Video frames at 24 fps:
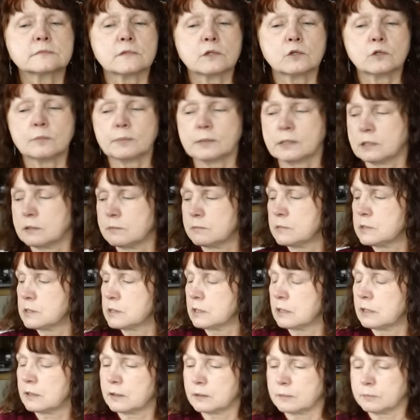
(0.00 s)
I hope I haven't missed
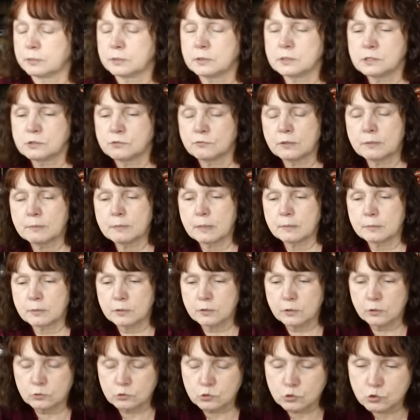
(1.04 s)
anything. Please remember,
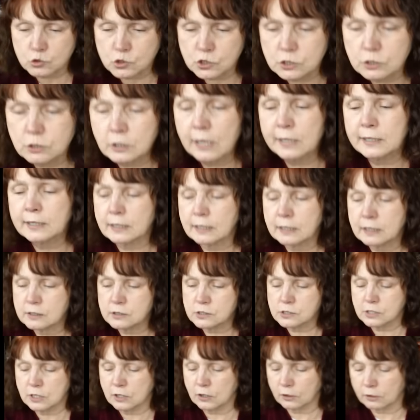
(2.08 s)
though, to sh like and
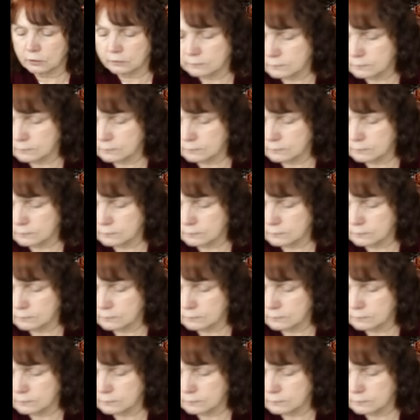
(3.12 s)
share.